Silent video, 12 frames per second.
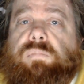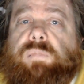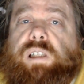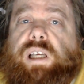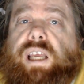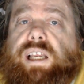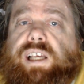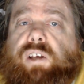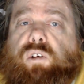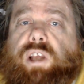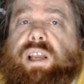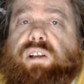And it
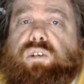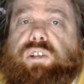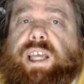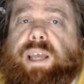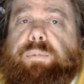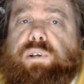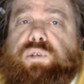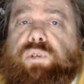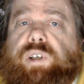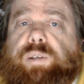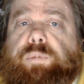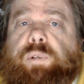had a good
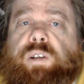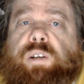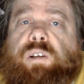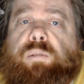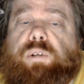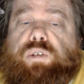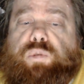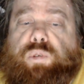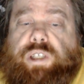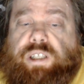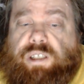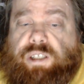chemistry
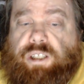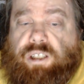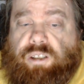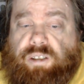between the, you know,